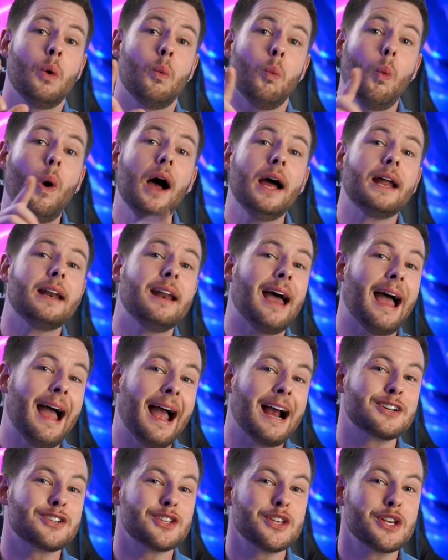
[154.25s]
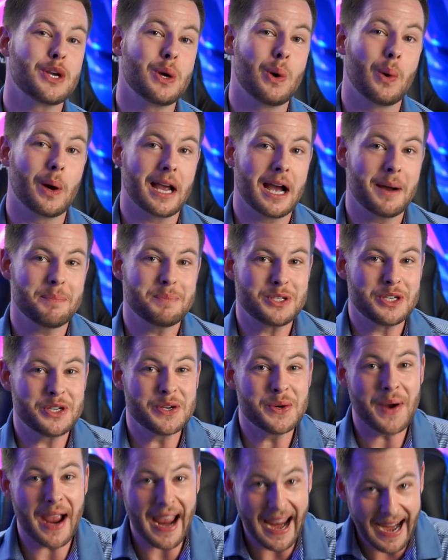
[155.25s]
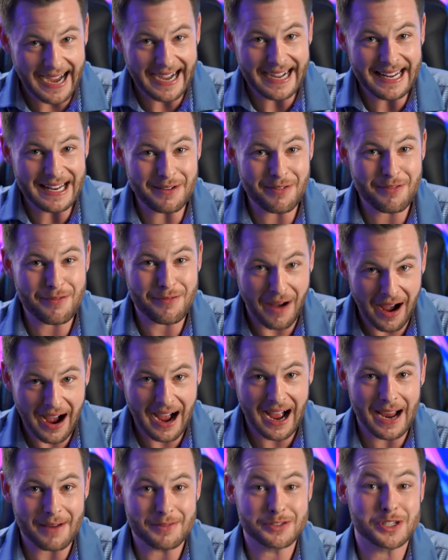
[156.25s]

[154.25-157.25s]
one actually going up to 85.